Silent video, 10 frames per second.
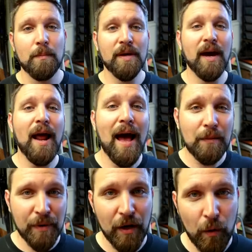But you gotta
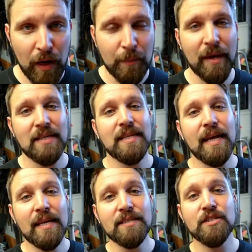act pretty quick because it
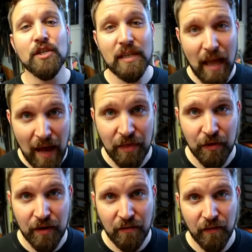ends July
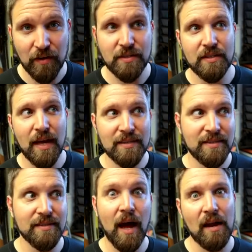31st.
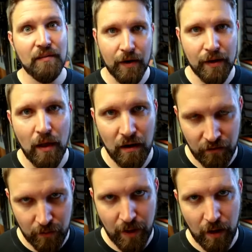That's not very long
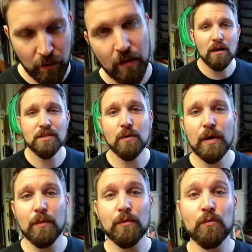from now. Also,
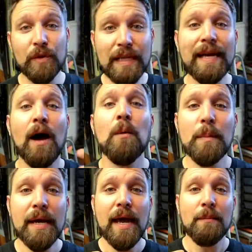it would really help
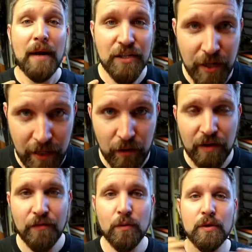me and my channel
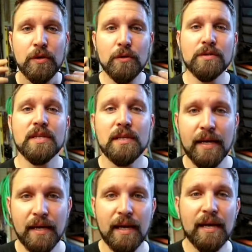if you would use the
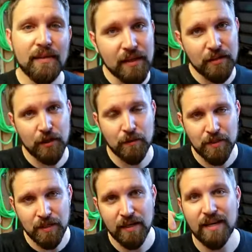link in the description.